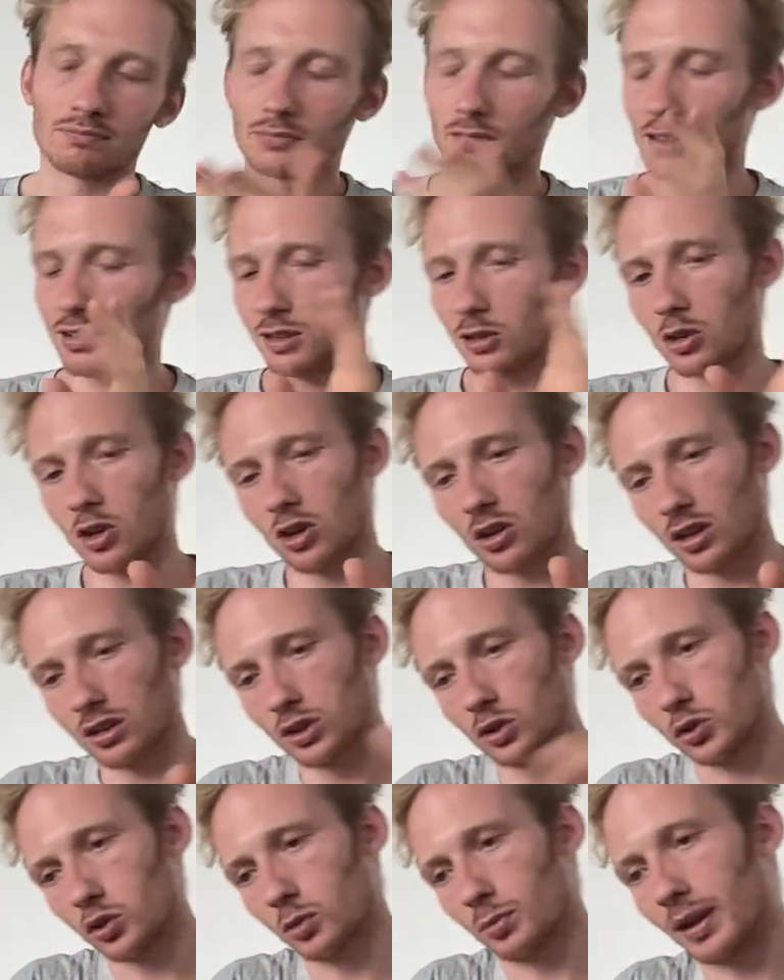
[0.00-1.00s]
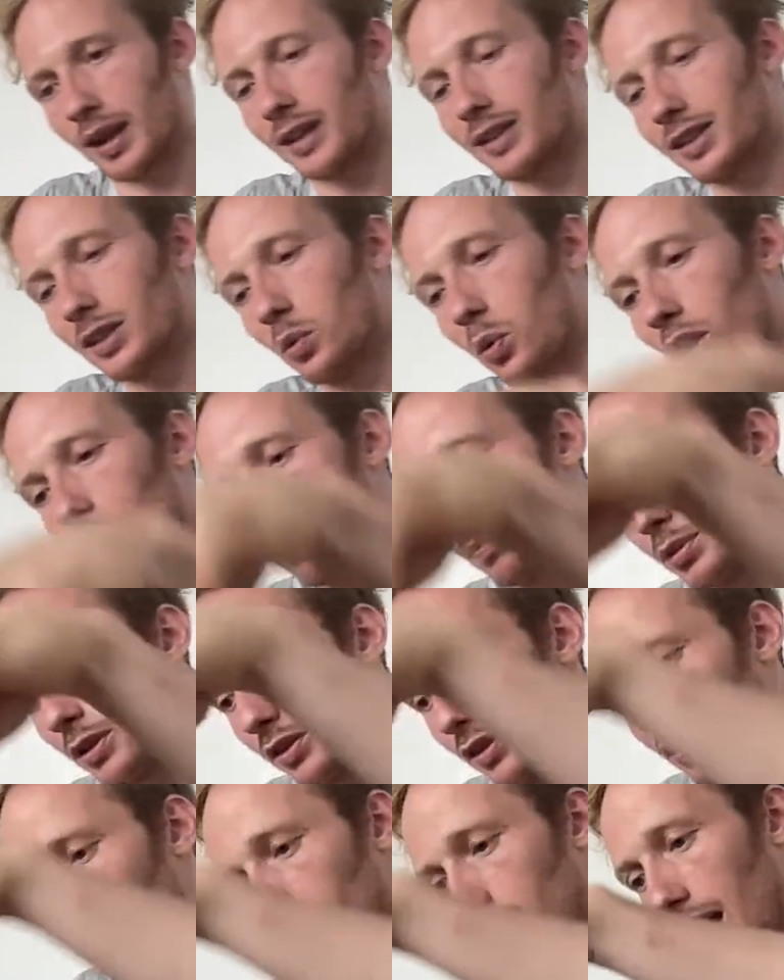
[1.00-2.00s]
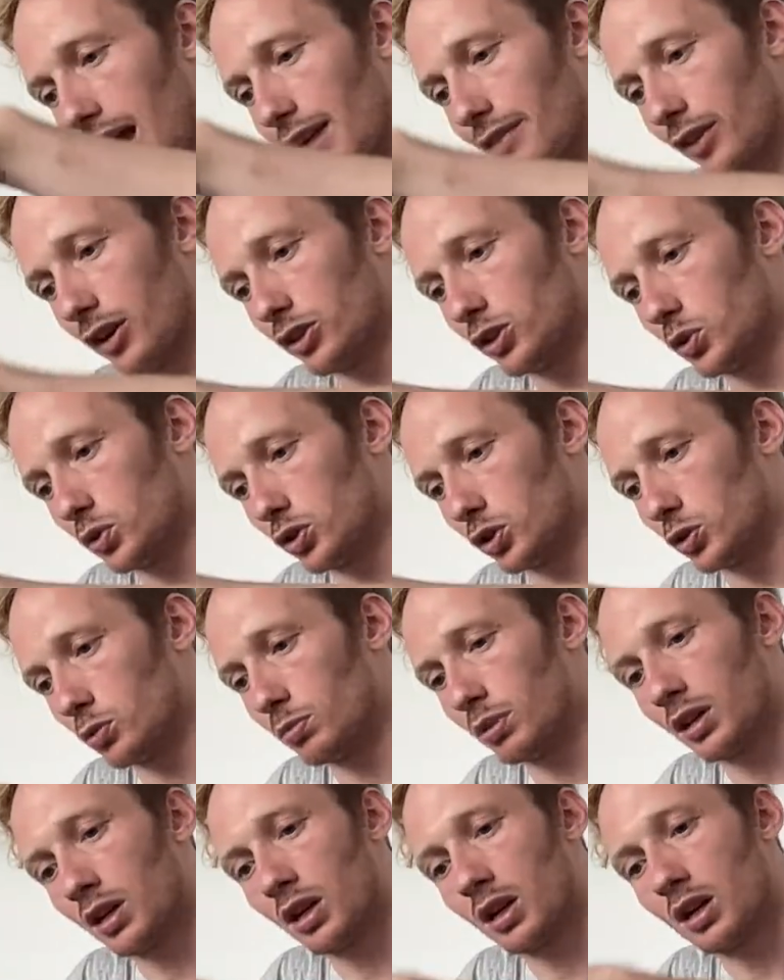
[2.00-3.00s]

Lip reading: Still going on YouTube, and I did want to put this live on YouTube.